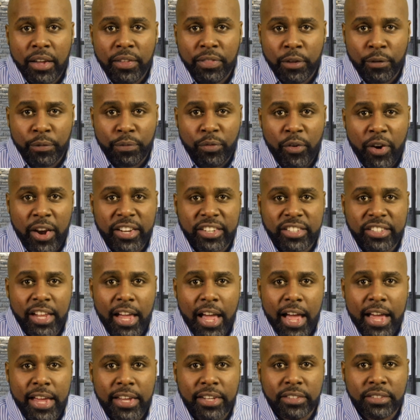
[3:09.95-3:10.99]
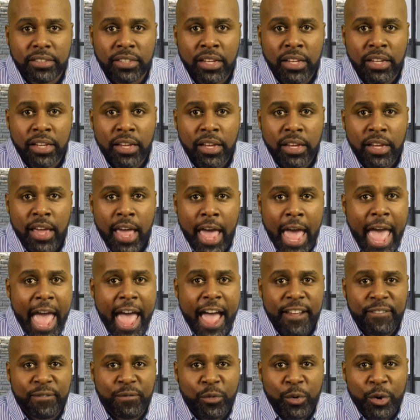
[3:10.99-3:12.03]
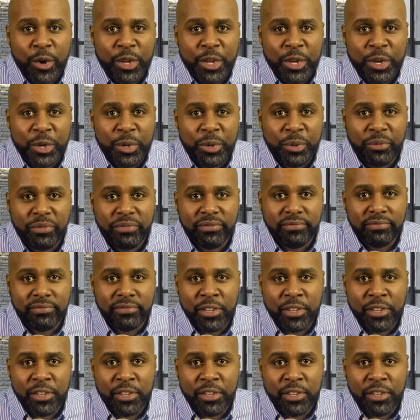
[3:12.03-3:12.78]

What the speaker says: the franchise have for you,